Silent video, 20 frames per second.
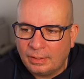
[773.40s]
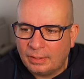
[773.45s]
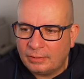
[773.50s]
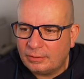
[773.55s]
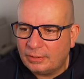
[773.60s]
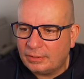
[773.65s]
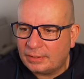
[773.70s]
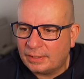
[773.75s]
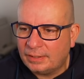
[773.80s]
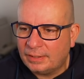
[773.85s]
Now
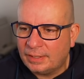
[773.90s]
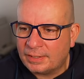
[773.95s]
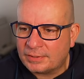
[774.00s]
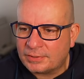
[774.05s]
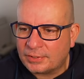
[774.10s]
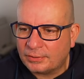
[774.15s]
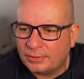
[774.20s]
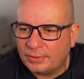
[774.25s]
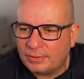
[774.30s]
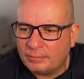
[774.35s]
look at
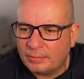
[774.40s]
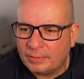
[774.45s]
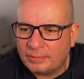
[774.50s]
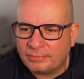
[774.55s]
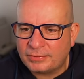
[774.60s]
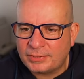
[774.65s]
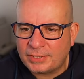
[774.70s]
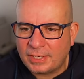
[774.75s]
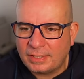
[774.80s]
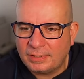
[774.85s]
this. I think
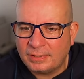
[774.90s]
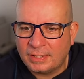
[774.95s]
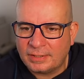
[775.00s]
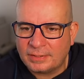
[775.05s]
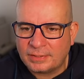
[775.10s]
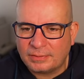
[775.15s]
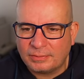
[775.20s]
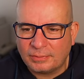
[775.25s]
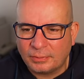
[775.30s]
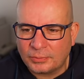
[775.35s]
we've seen
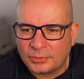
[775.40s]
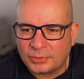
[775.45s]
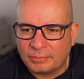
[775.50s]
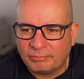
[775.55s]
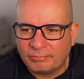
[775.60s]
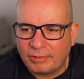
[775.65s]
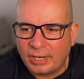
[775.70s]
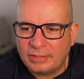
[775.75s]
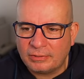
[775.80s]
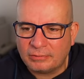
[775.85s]
this or some
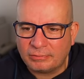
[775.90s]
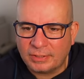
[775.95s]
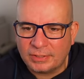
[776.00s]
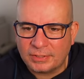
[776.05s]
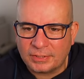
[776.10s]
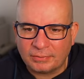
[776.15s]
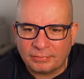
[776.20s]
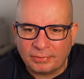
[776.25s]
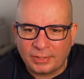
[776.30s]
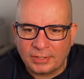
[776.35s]

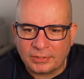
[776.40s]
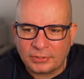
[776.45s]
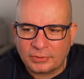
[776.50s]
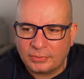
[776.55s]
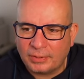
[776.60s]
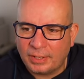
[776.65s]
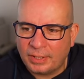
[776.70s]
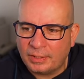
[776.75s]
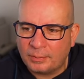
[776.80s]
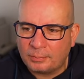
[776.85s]
renderings of this
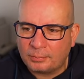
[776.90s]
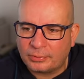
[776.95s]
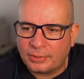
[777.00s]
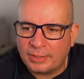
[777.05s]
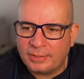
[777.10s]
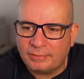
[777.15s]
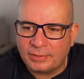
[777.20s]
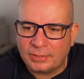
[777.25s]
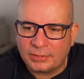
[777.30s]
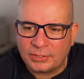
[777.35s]
in a
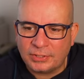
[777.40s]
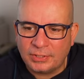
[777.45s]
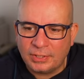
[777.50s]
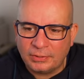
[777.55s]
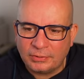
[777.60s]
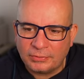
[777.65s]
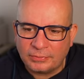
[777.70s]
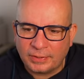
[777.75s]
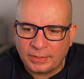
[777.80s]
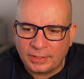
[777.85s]
previous
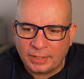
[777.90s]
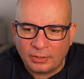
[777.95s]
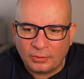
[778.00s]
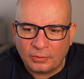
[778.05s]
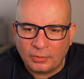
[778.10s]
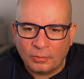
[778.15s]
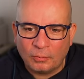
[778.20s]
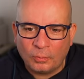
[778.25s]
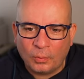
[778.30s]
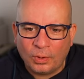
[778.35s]
news
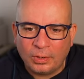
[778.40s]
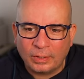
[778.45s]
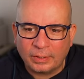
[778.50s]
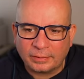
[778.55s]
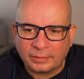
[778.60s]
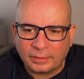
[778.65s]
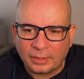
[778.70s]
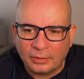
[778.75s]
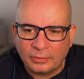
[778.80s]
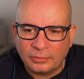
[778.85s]
video a while
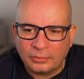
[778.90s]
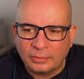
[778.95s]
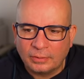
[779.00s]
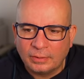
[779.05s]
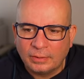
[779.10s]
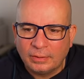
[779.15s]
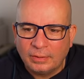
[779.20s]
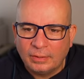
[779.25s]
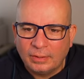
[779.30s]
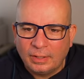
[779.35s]
ago.
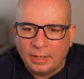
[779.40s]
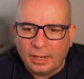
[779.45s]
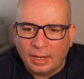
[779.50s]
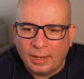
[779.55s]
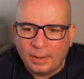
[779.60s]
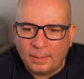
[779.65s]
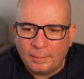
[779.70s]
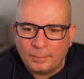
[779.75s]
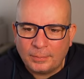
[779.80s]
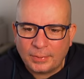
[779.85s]

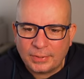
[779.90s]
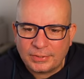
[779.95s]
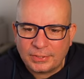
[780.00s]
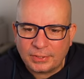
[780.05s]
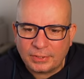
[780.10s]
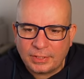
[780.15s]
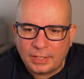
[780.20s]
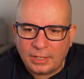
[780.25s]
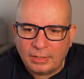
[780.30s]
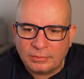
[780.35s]
But it's a
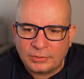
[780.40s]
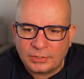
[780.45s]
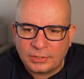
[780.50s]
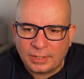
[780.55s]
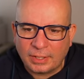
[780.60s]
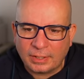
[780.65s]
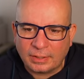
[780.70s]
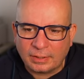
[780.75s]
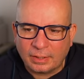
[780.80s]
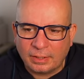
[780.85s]
huge
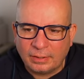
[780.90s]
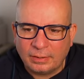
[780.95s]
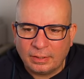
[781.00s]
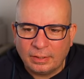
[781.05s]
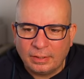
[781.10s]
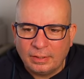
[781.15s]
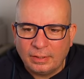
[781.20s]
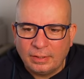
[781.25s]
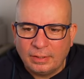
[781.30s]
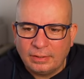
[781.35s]
thing, and
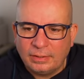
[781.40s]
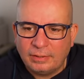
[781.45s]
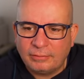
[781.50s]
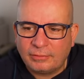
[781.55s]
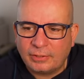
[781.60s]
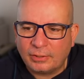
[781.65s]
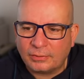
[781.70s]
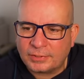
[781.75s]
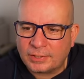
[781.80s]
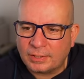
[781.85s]
you've
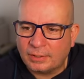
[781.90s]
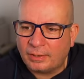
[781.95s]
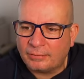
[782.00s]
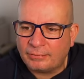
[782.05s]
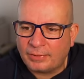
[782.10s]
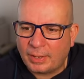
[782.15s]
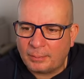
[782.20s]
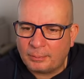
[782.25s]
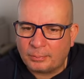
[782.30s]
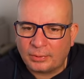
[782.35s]
got to love
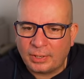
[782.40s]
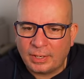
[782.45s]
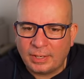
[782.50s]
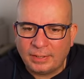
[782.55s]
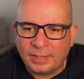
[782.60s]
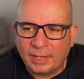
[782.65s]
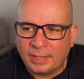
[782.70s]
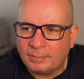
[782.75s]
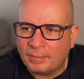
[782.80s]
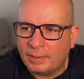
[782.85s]
that
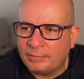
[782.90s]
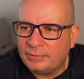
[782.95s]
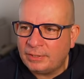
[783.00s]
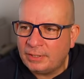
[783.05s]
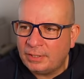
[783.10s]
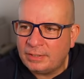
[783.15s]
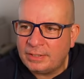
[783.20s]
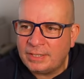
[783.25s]
brand name. I mean,